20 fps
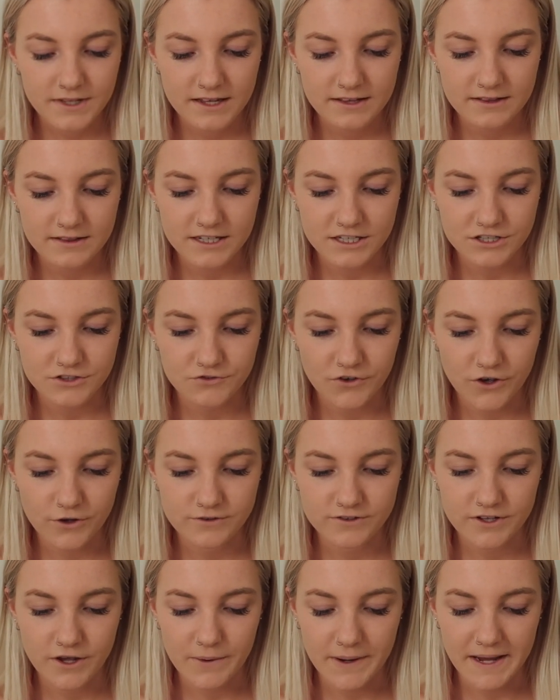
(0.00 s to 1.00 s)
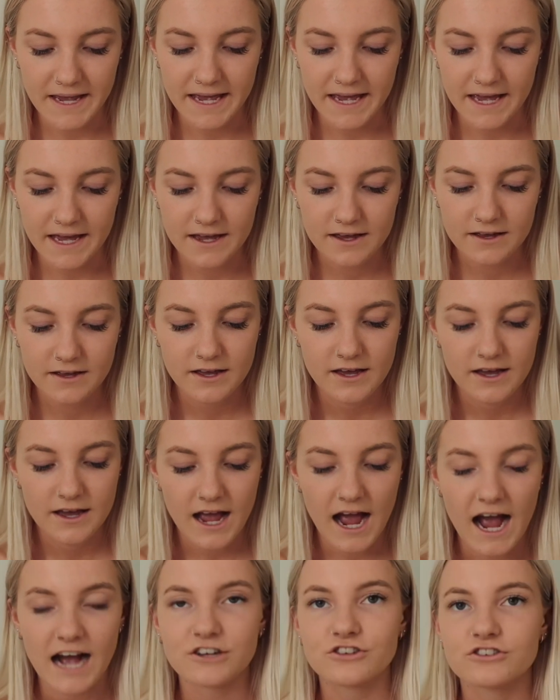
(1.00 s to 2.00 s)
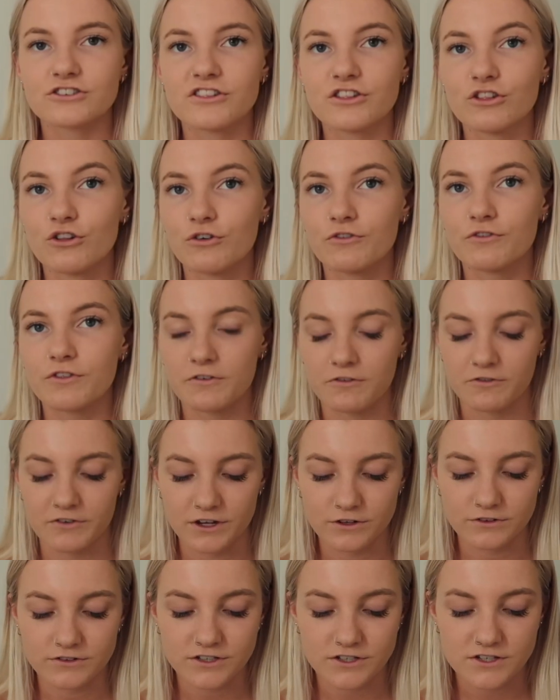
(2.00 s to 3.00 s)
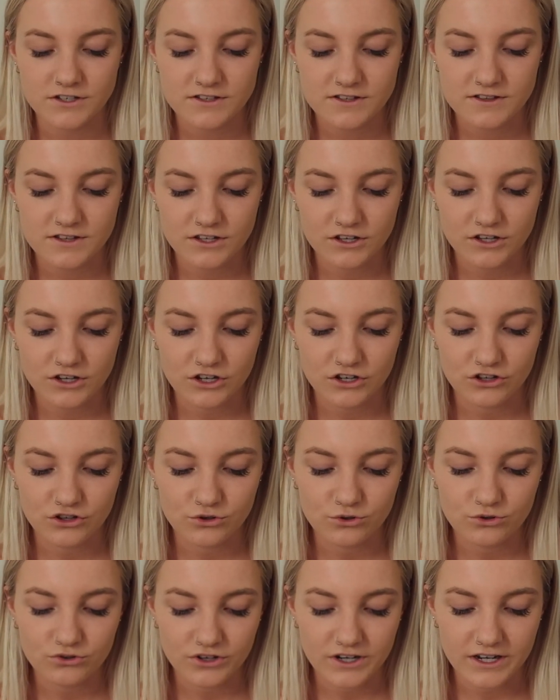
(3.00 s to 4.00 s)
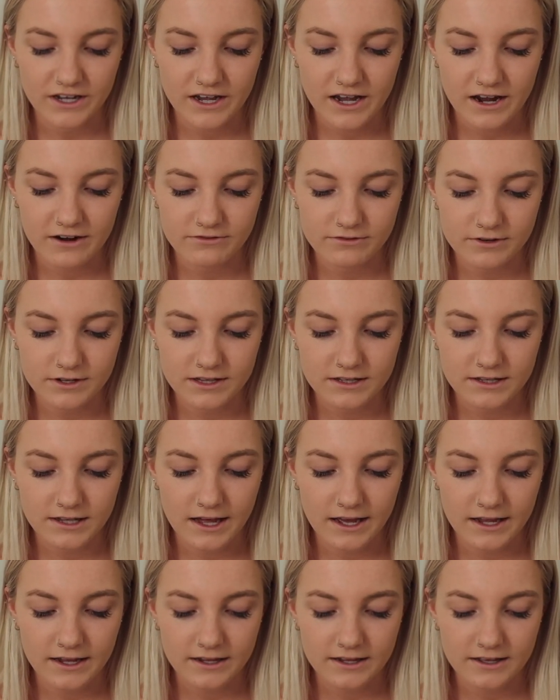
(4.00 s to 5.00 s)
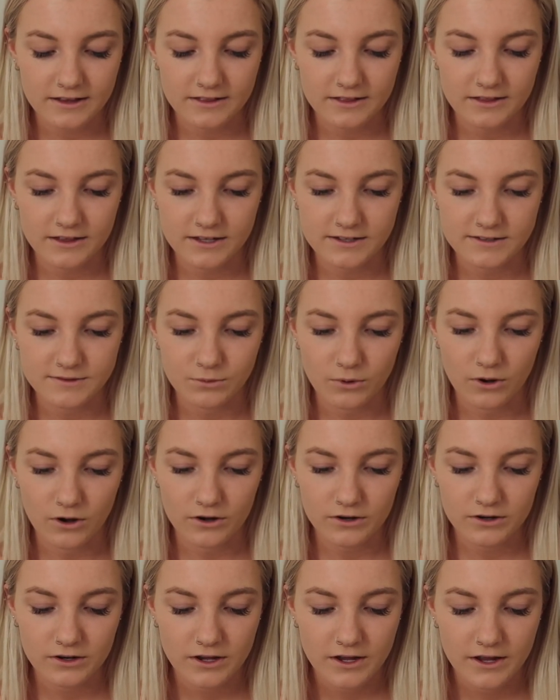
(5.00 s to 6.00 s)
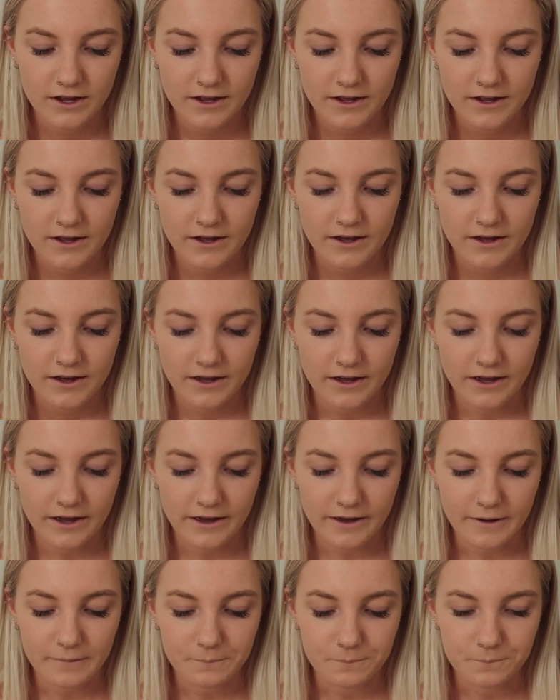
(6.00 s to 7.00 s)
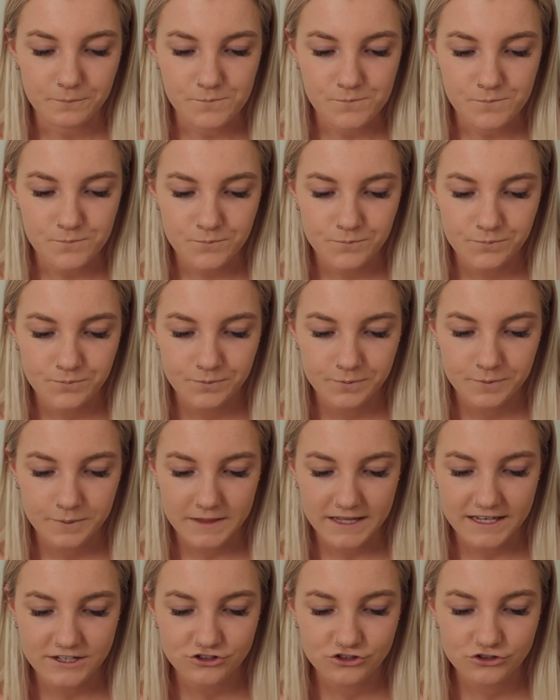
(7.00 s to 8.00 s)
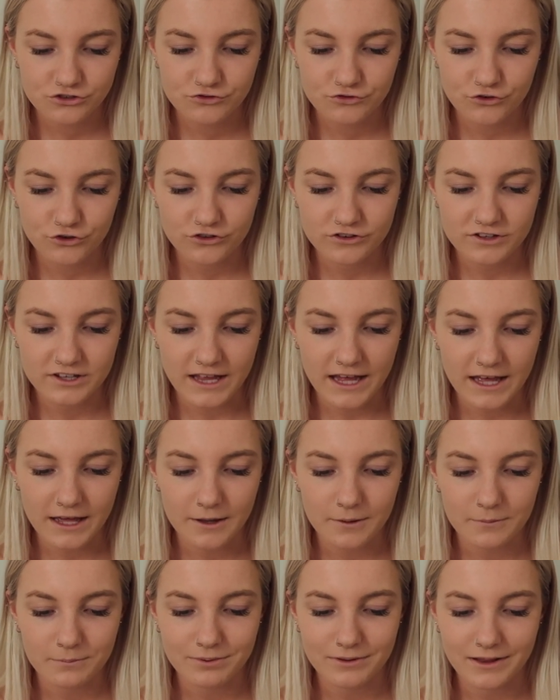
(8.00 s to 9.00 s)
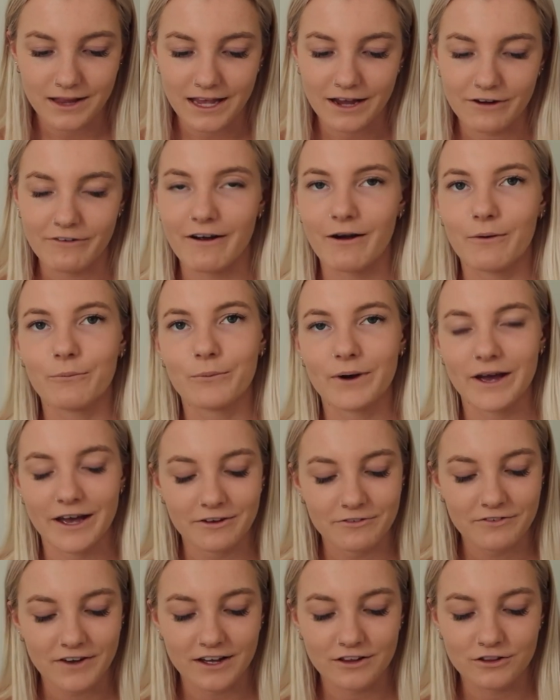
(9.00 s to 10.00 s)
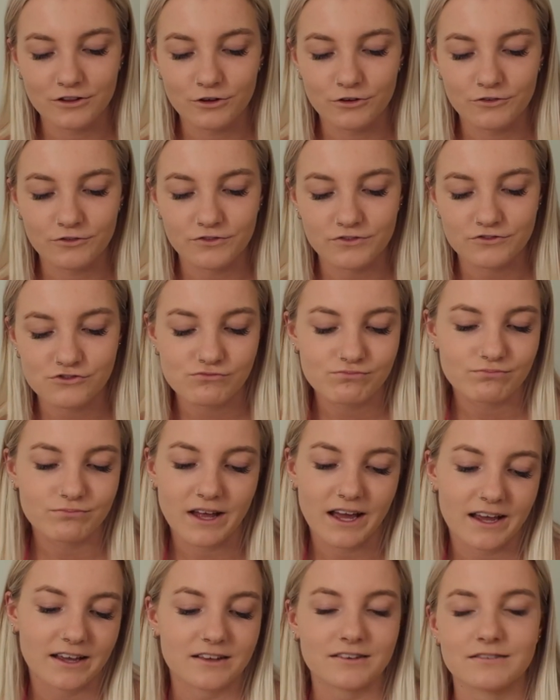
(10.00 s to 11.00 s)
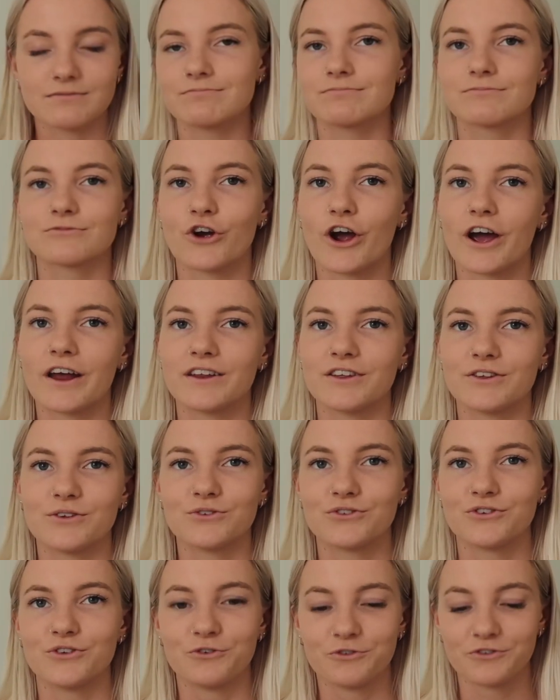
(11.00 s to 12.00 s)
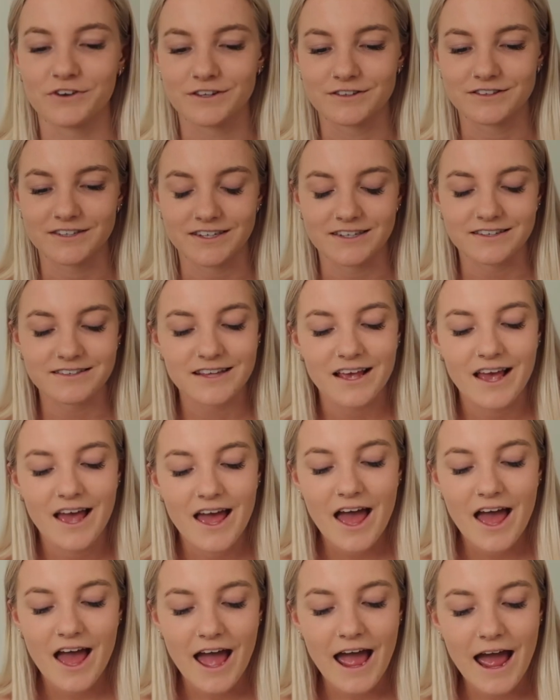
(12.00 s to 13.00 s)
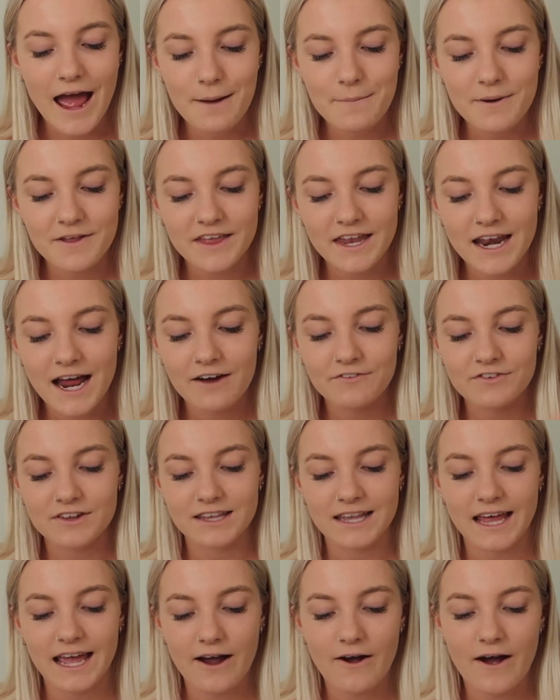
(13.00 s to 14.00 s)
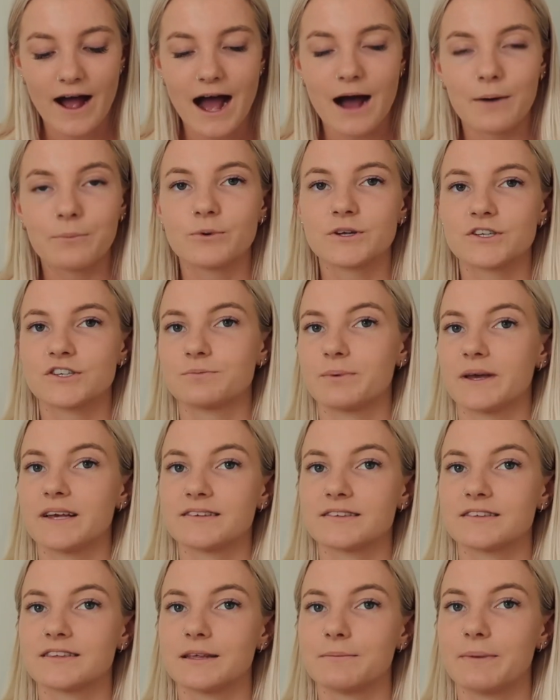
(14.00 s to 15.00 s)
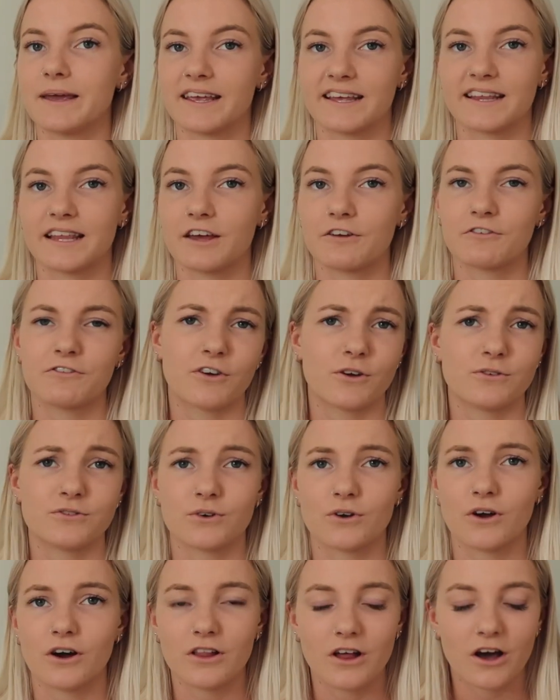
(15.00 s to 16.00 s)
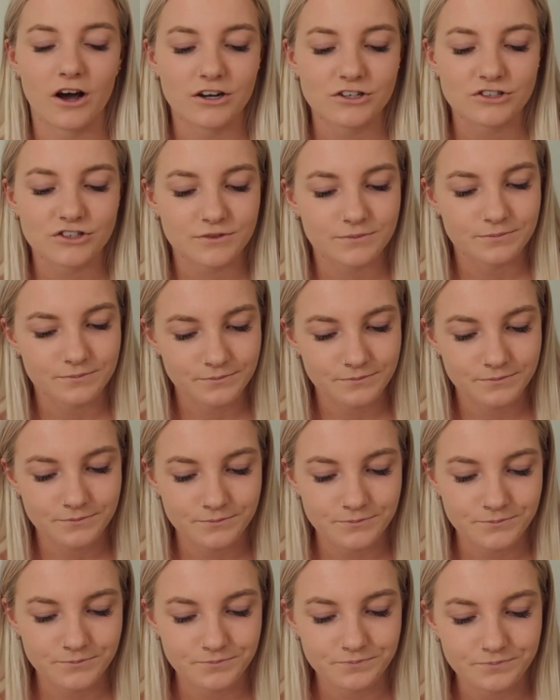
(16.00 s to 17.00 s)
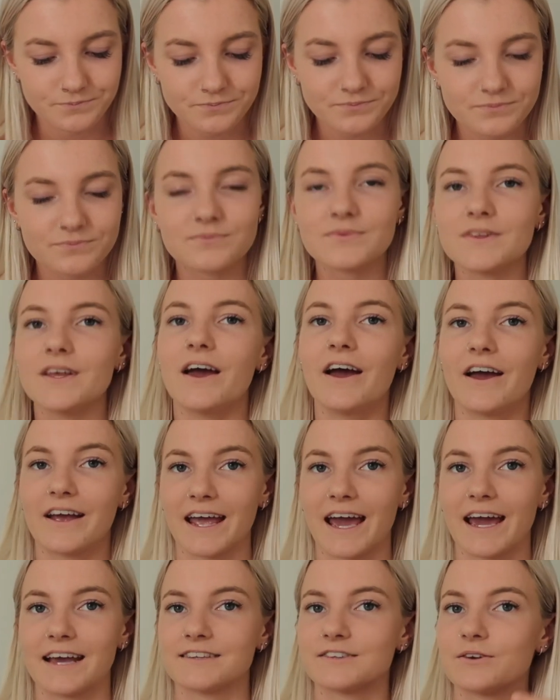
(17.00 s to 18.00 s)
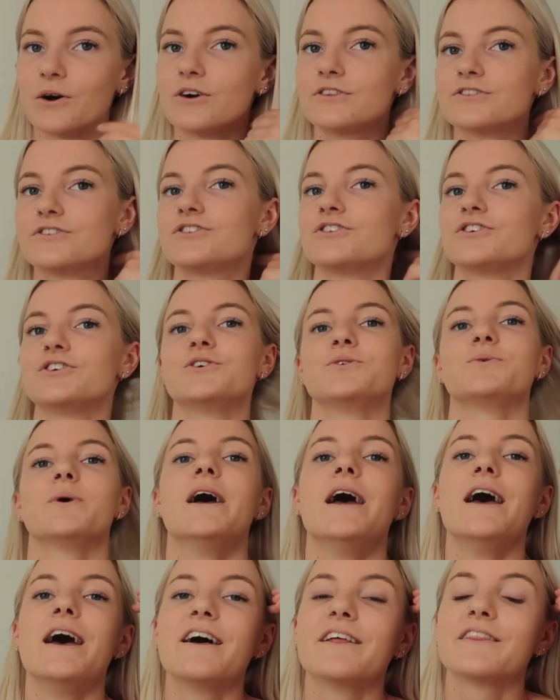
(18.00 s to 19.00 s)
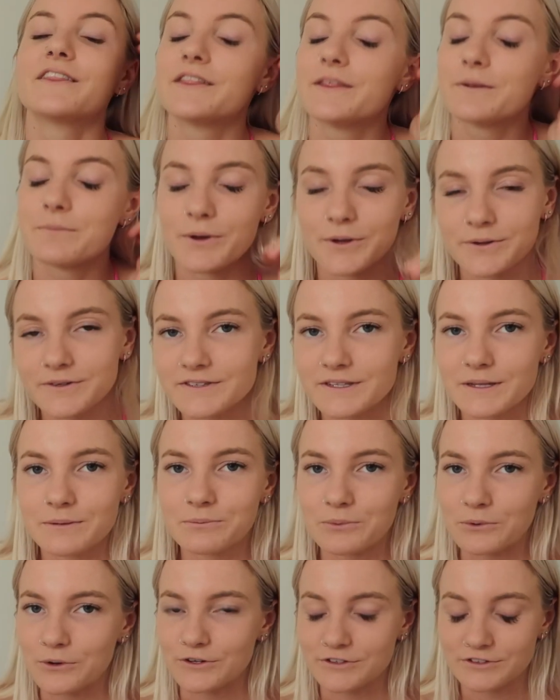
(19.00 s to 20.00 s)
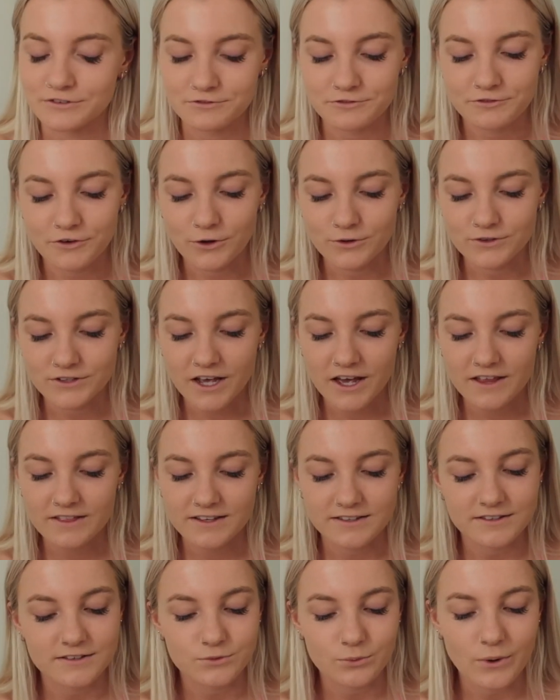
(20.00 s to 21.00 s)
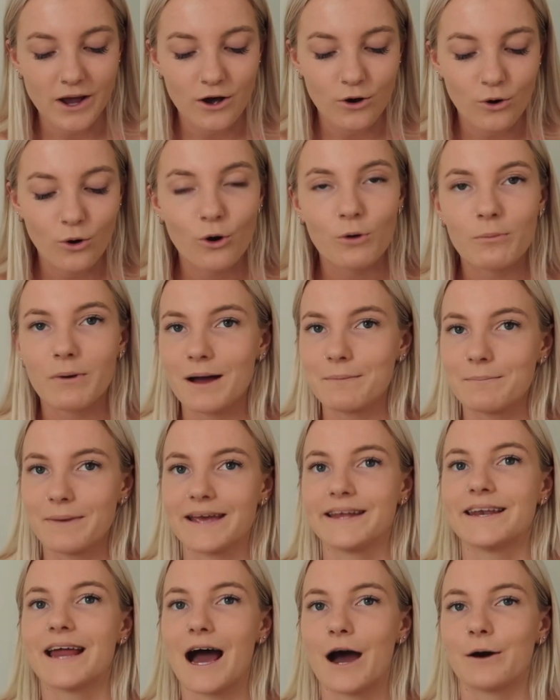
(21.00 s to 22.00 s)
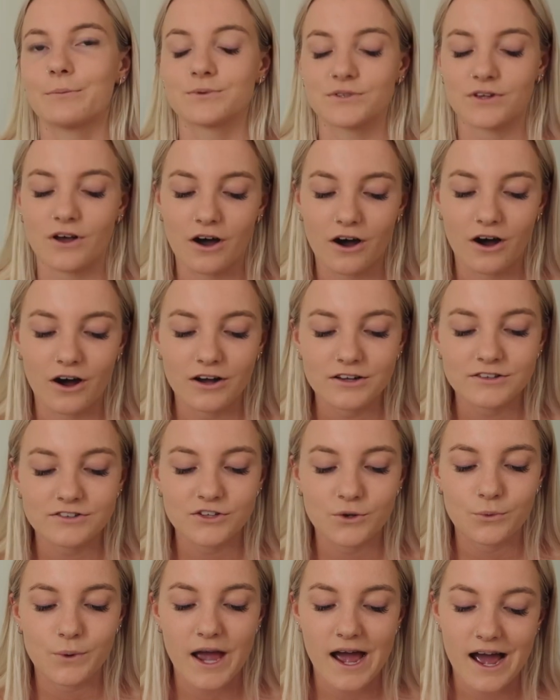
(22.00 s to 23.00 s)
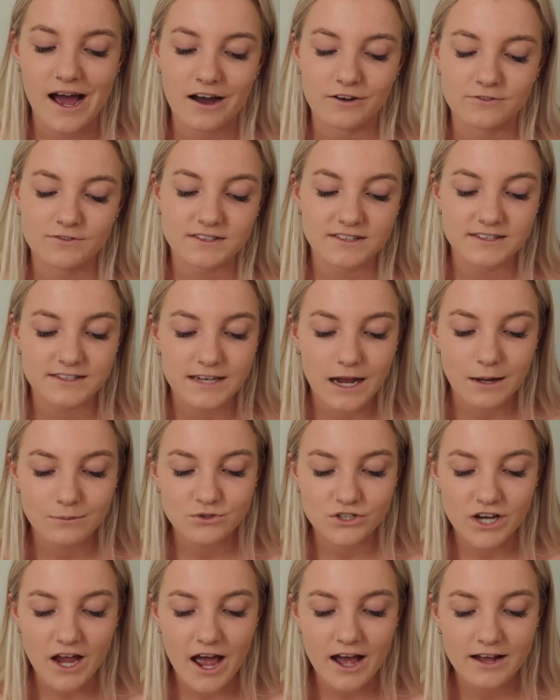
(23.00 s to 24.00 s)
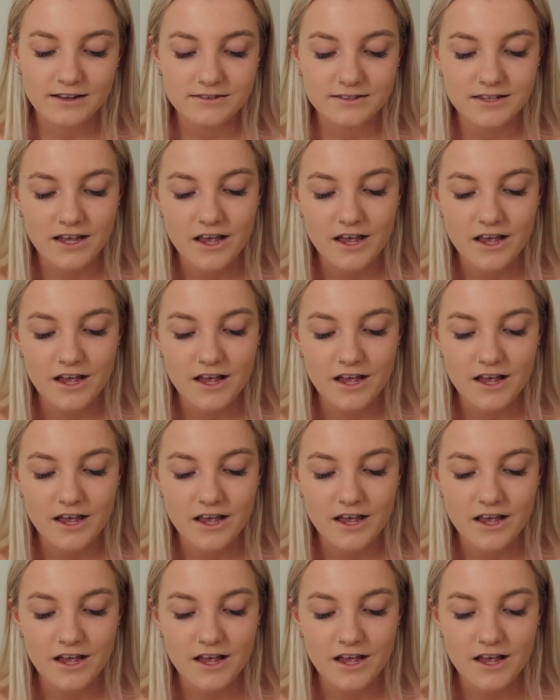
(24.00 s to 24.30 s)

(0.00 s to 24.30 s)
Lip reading: this photo here, I just love the filters that you can use on it. I really like this one. It's just fun to like play around with. I love like trying to use new filters. I then have a layout app, which is basically making like photo collage. Okay, so on to the most important folder. This is where all my main apps are. So we have Snapchat,